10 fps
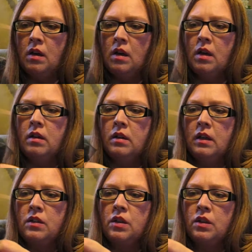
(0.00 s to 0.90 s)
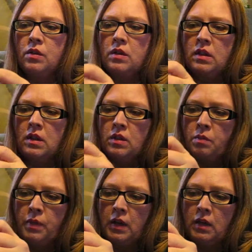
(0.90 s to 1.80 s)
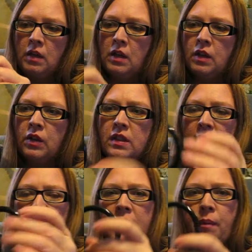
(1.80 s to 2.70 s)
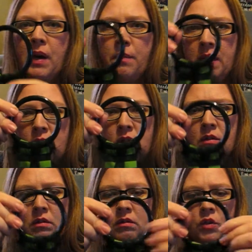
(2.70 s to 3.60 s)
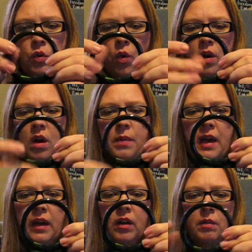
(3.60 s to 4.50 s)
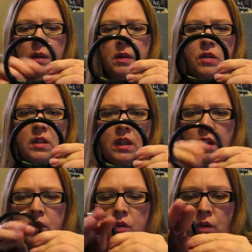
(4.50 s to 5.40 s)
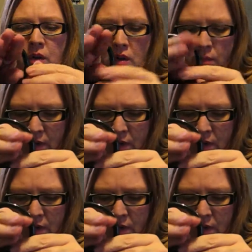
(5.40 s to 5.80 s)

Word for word: uh, and to use these, but it looks kind of like it might be a doorknob hanger. Maybe you stick it on a doorknob.